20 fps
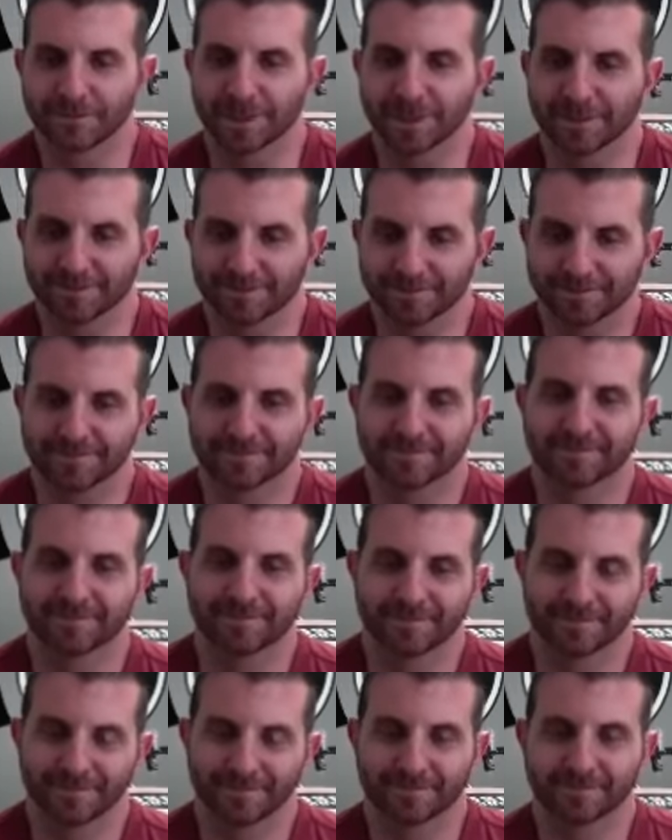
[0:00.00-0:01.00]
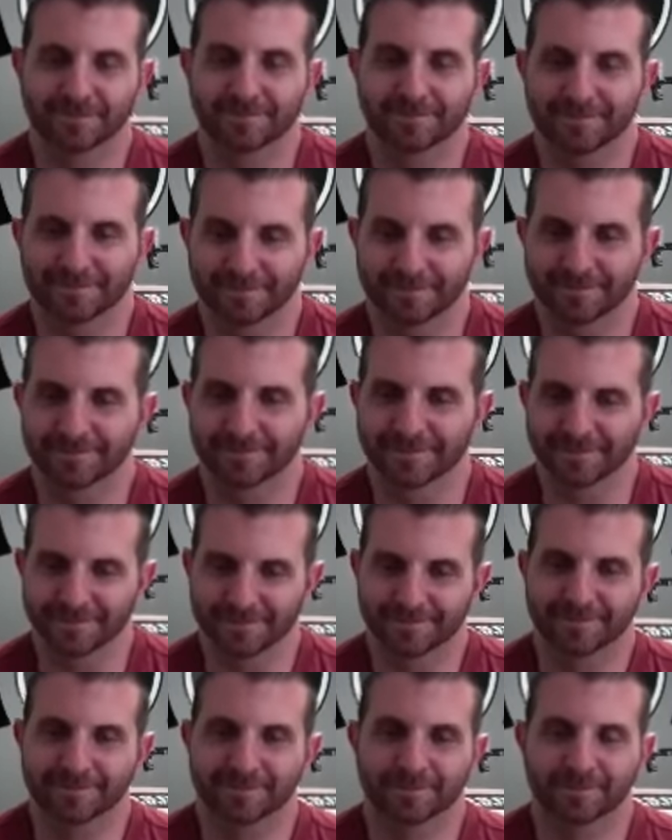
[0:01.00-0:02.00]

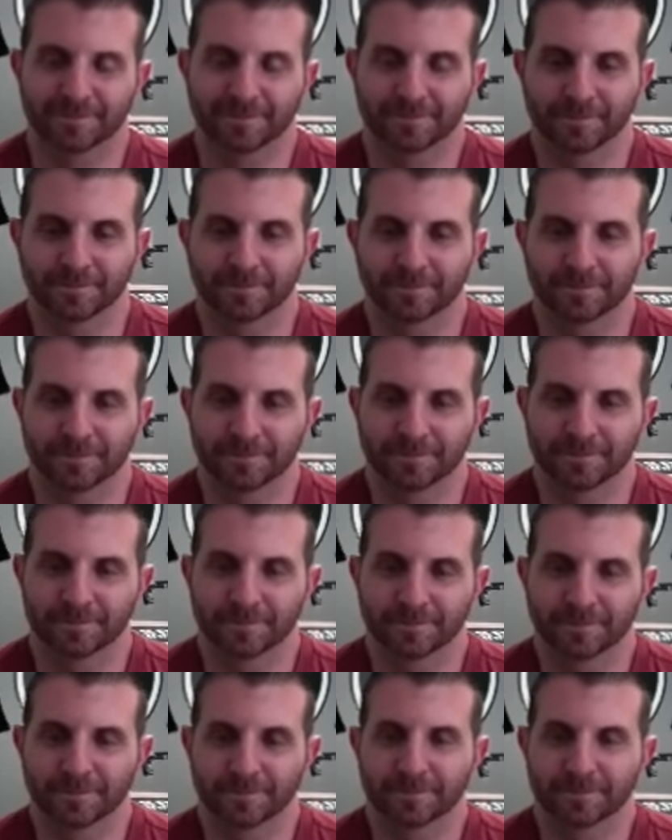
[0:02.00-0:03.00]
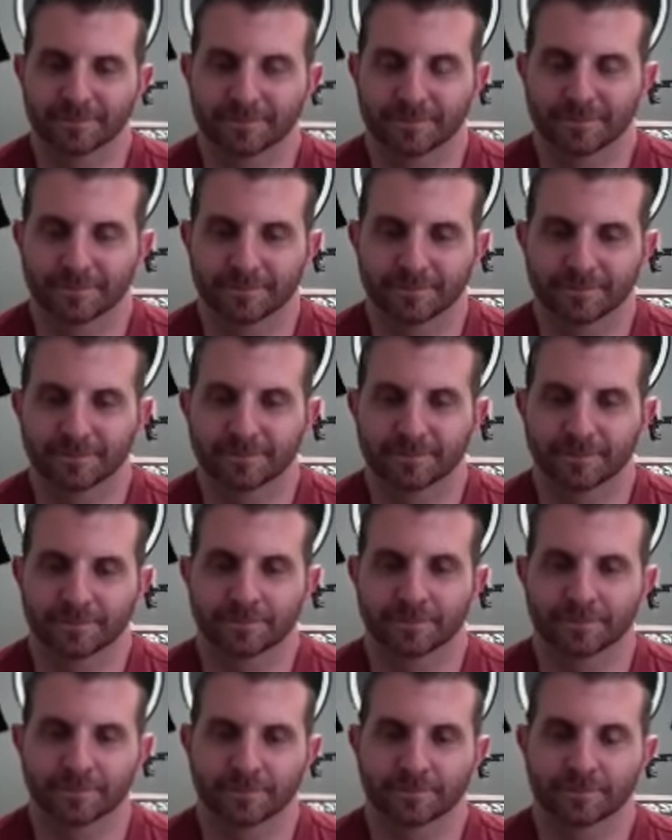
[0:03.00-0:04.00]

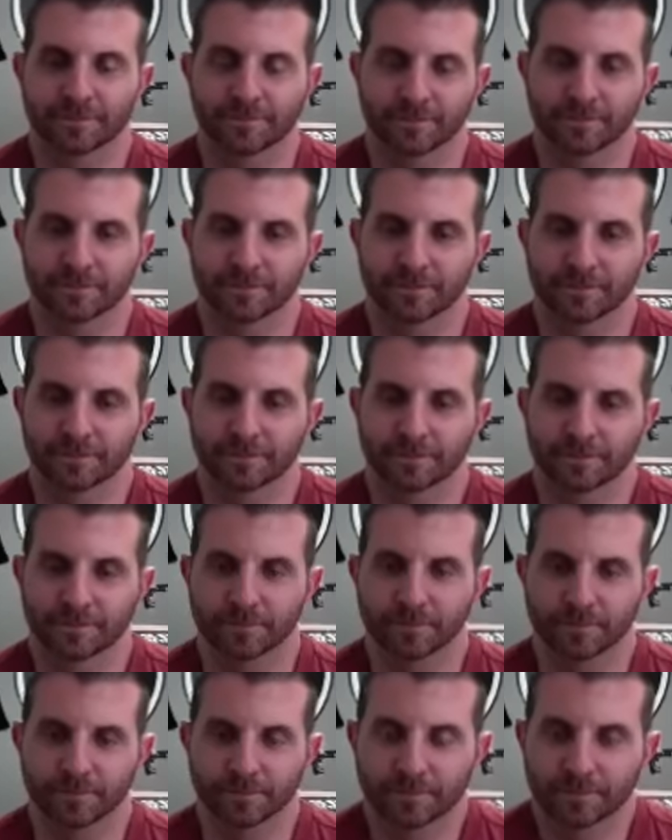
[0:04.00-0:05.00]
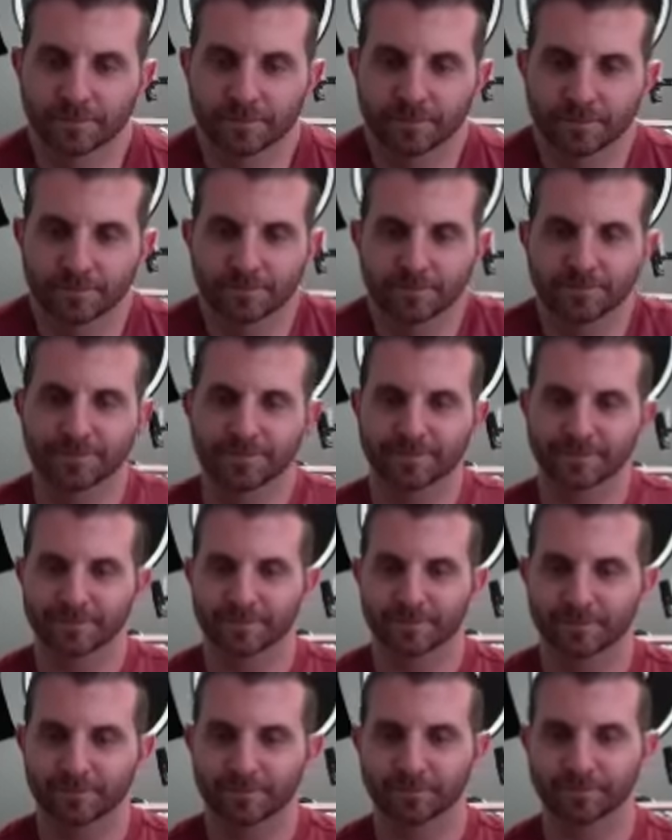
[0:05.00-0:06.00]

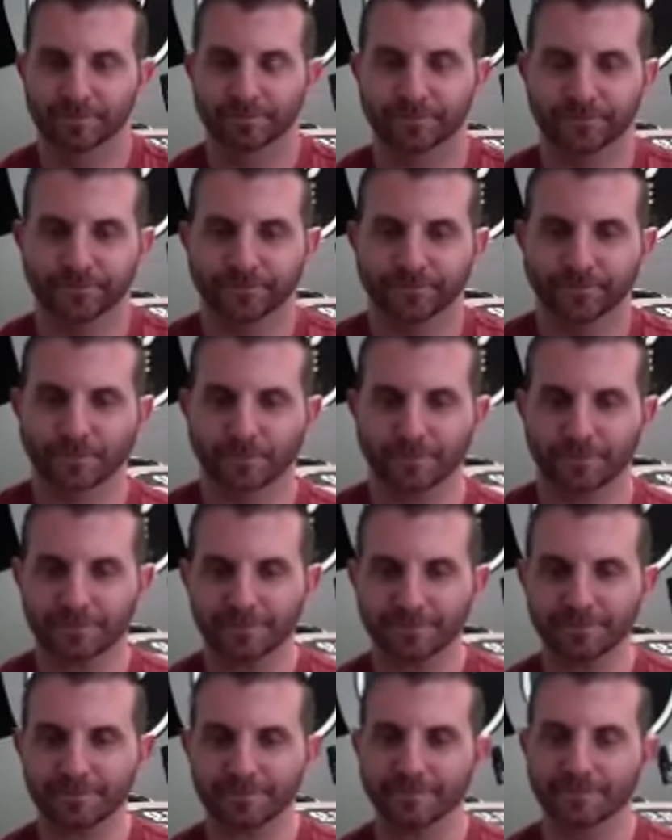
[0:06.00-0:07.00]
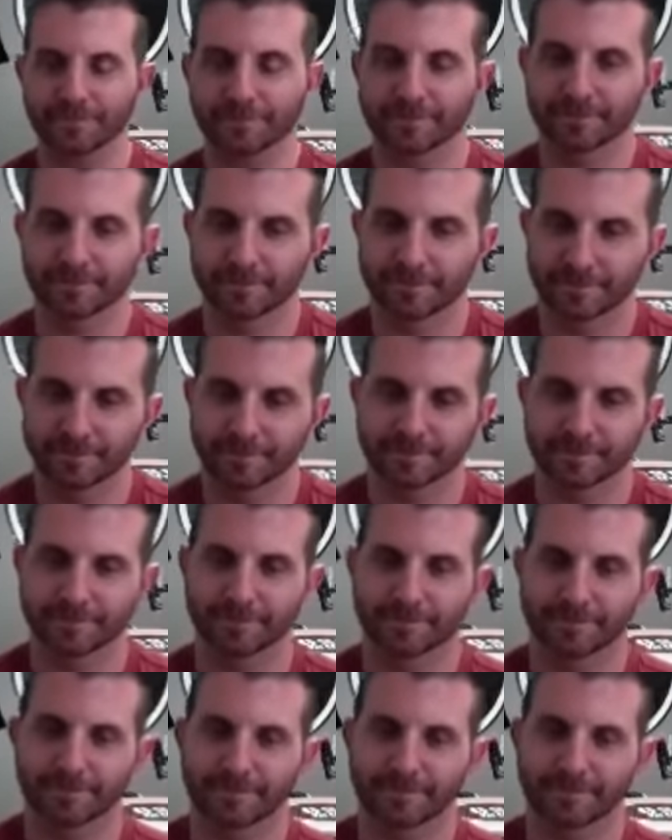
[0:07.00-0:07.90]
[no speech]